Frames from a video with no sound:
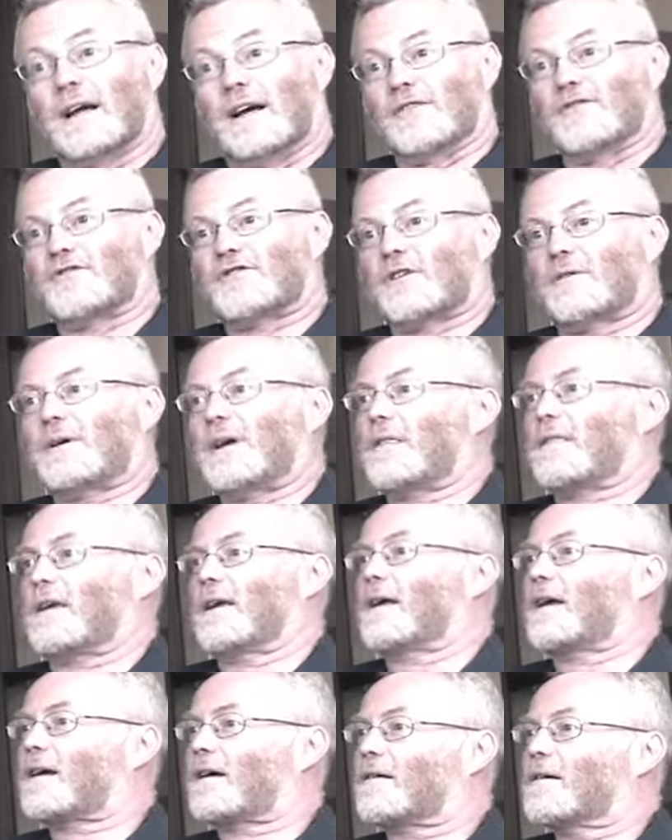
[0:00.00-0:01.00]
And so I
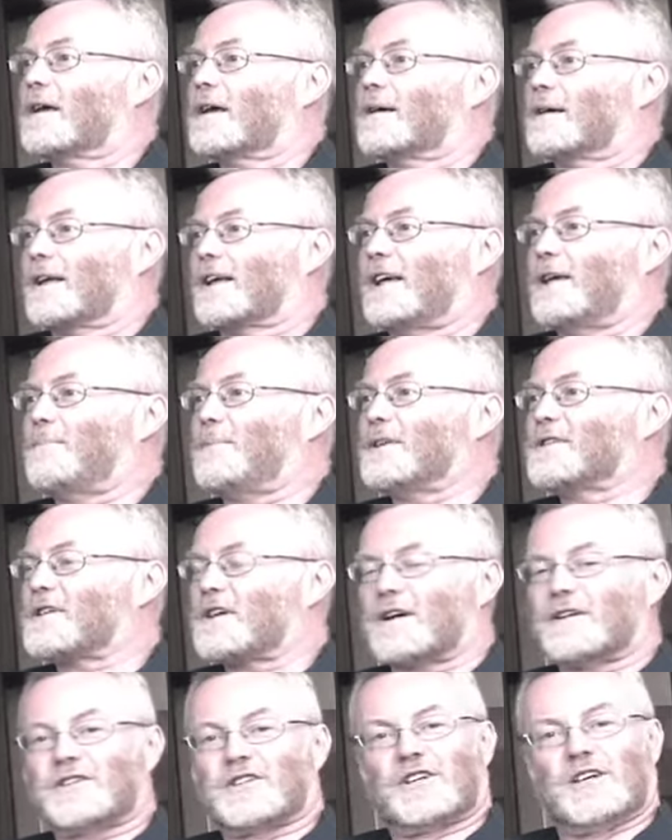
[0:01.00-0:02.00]
think keep in
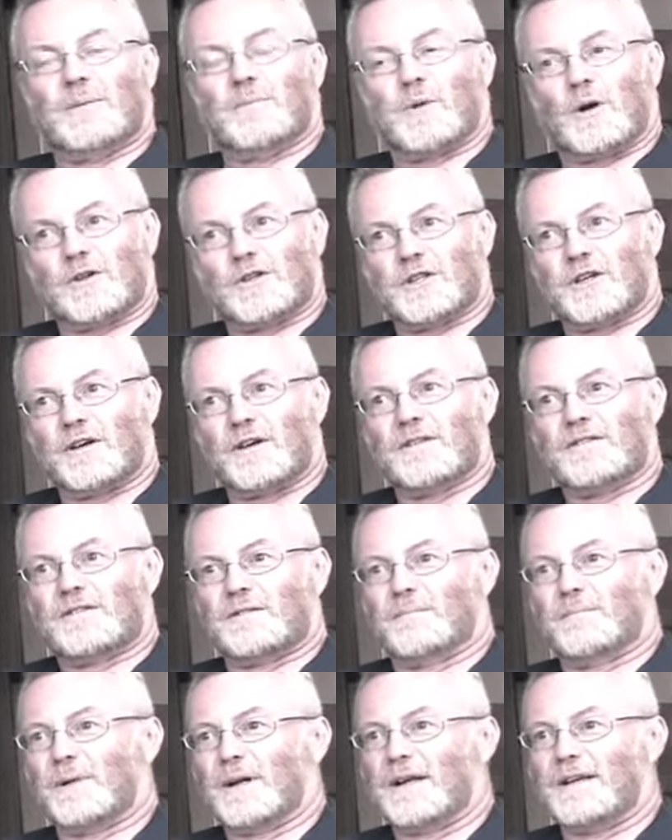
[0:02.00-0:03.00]
touch, keep watching us,
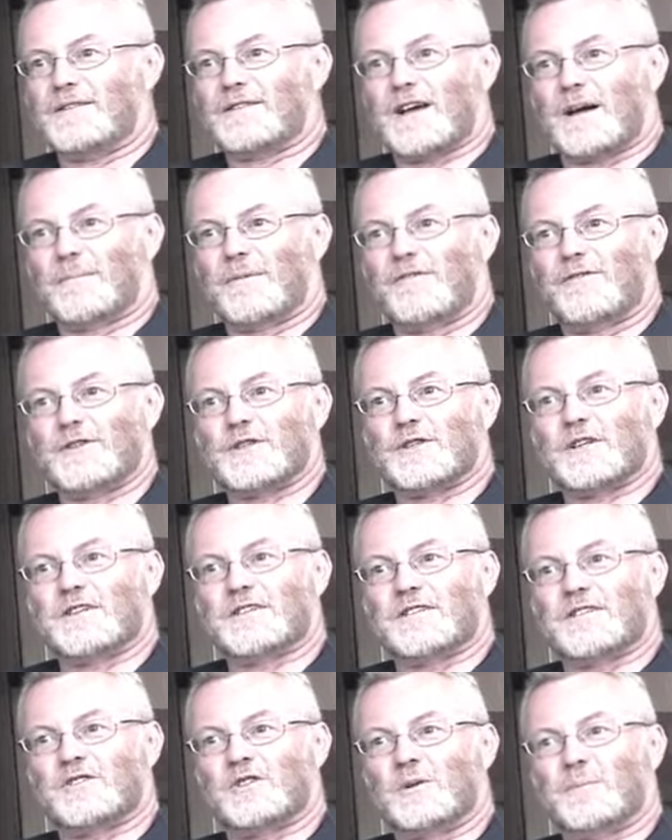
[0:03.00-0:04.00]
and please come and visit
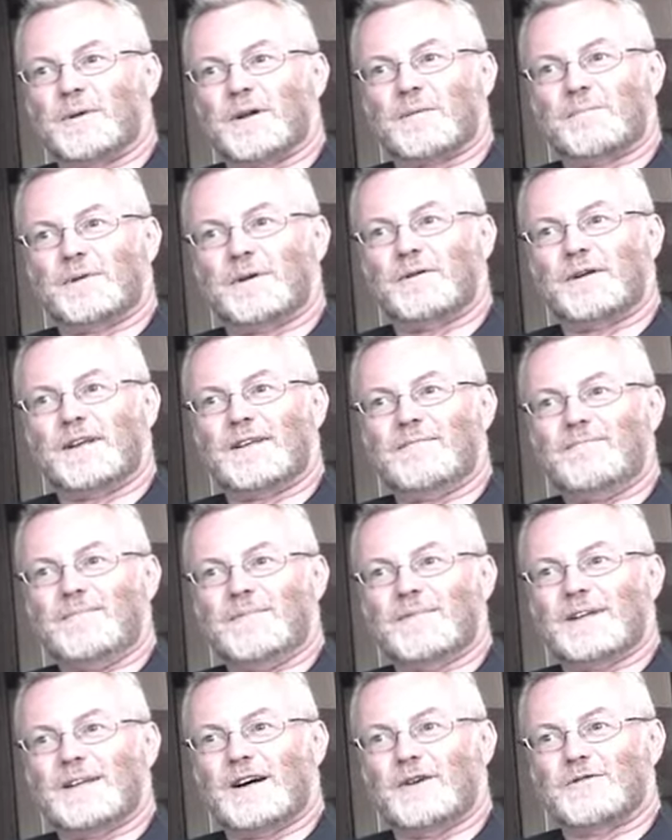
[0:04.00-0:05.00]
us at
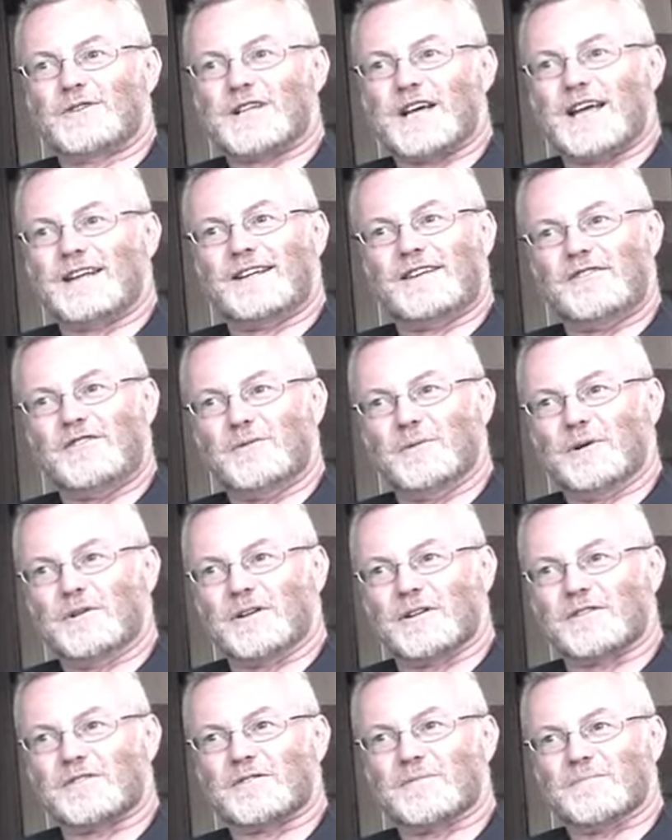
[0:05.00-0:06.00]
Supercomputing 010 in New
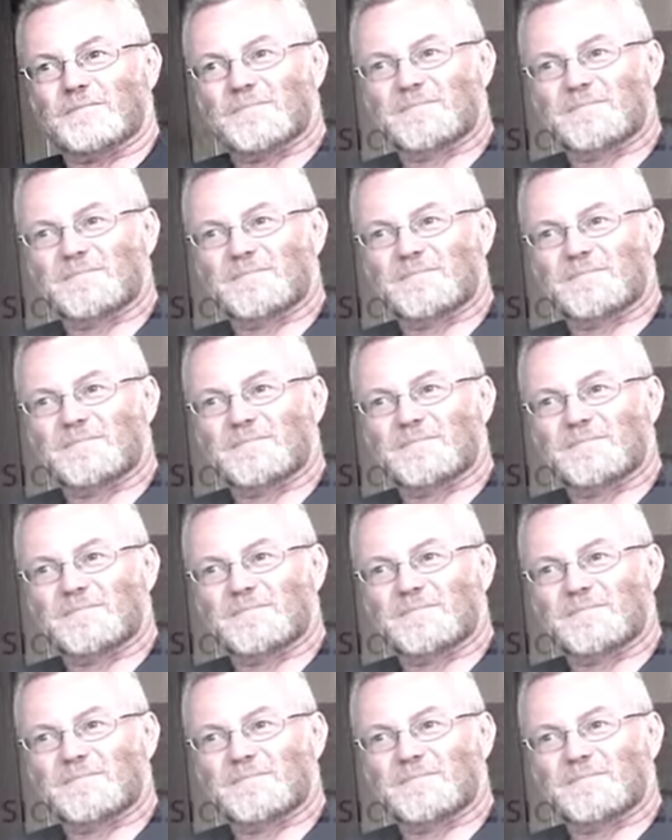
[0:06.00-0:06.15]
Orleans.